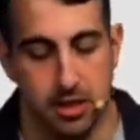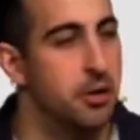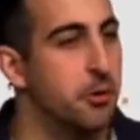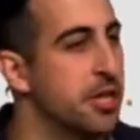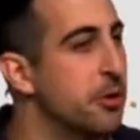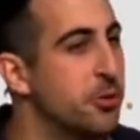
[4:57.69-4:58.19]
Well,
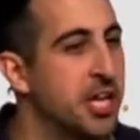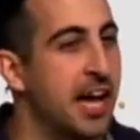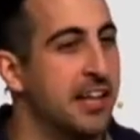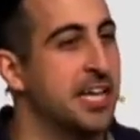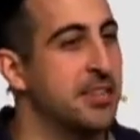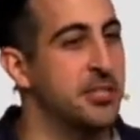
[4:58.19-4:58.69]
they would not
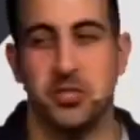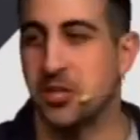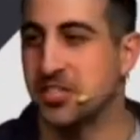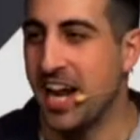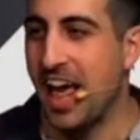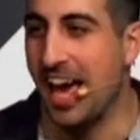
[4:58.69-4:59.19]
like the church
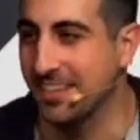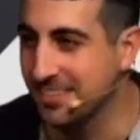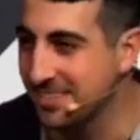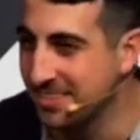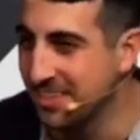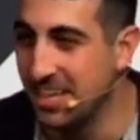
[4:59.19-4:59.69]
in Acts